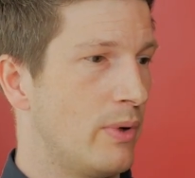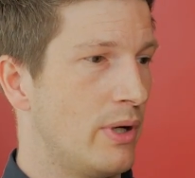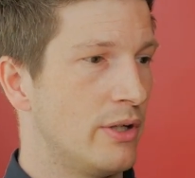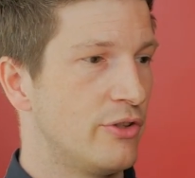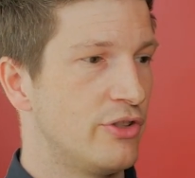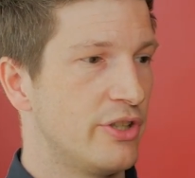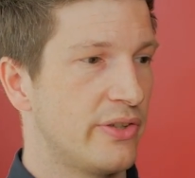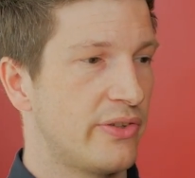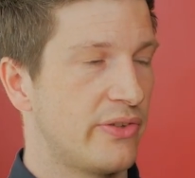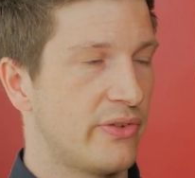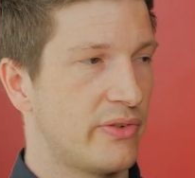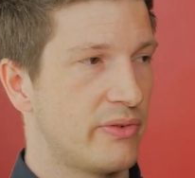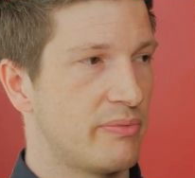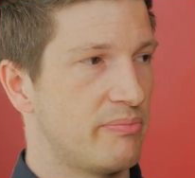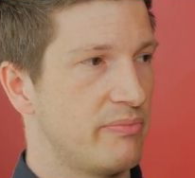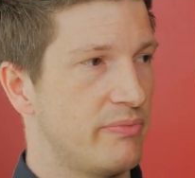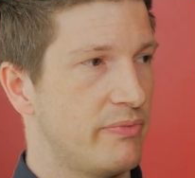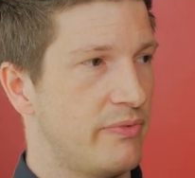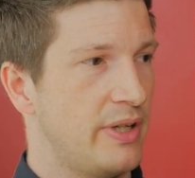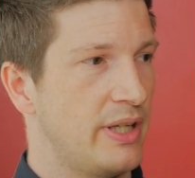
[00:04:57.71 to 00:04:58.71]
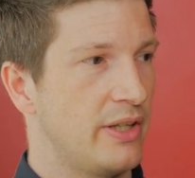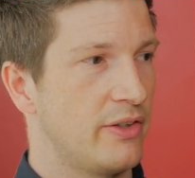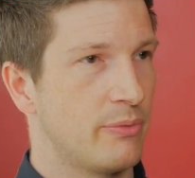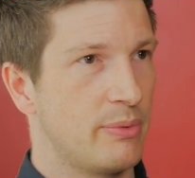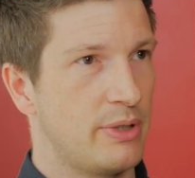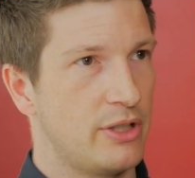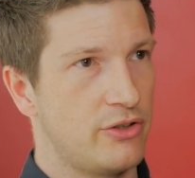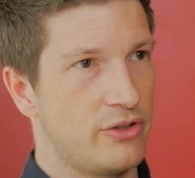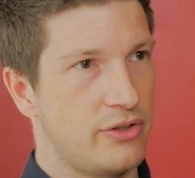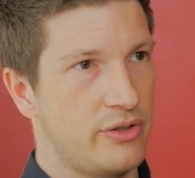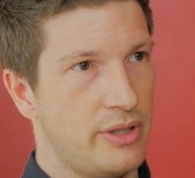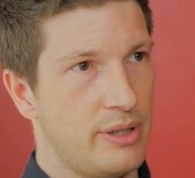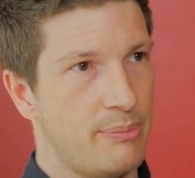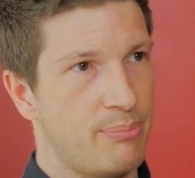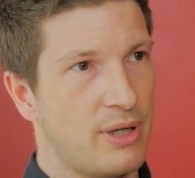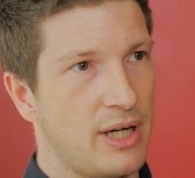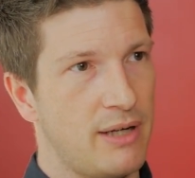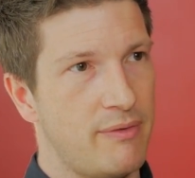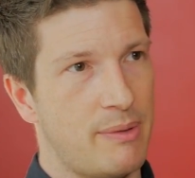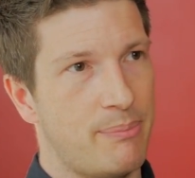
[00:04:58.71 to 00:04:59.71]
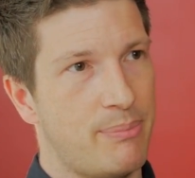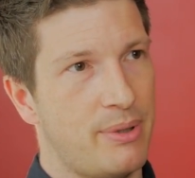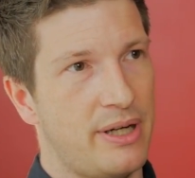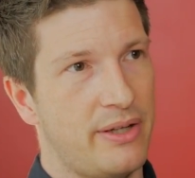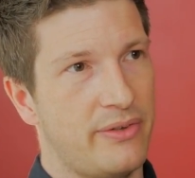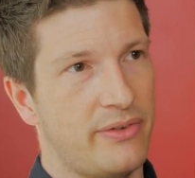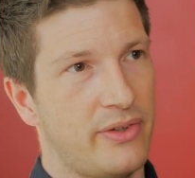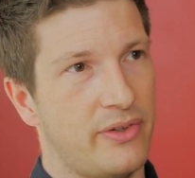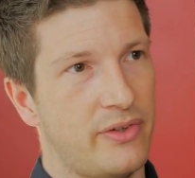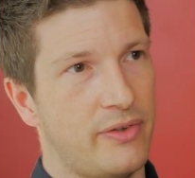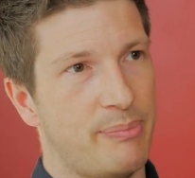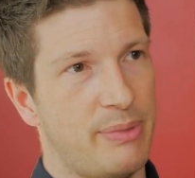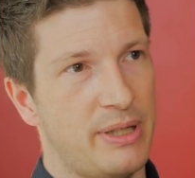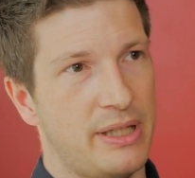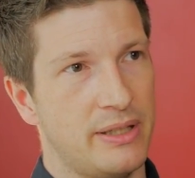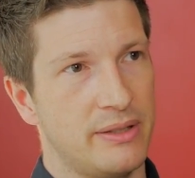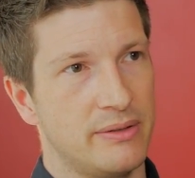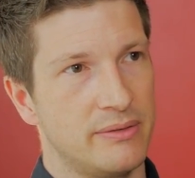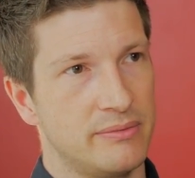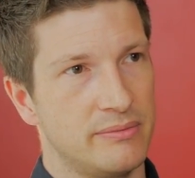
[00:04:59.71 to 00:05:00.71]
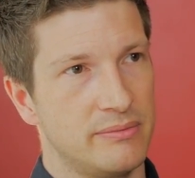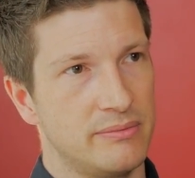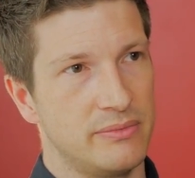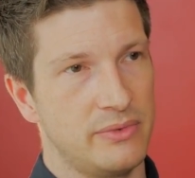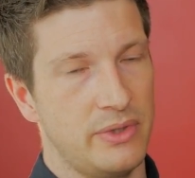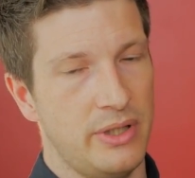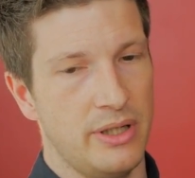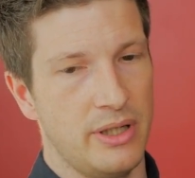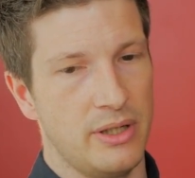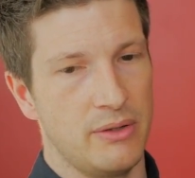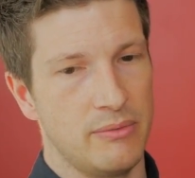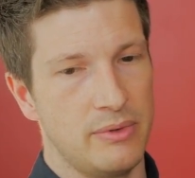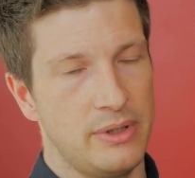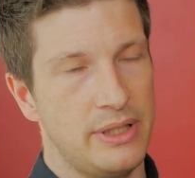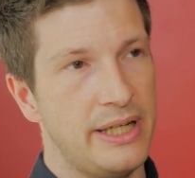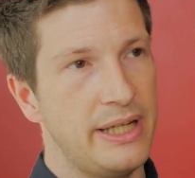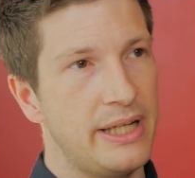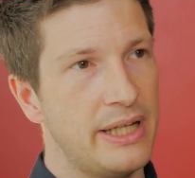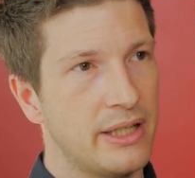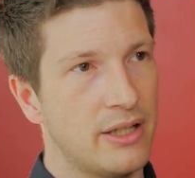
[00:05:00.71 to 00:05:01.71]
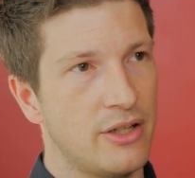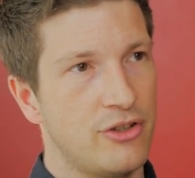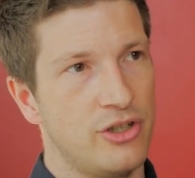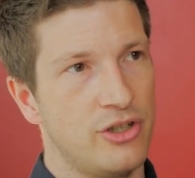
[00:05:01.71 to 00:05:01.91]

are just things which the private press has been, you know, leading the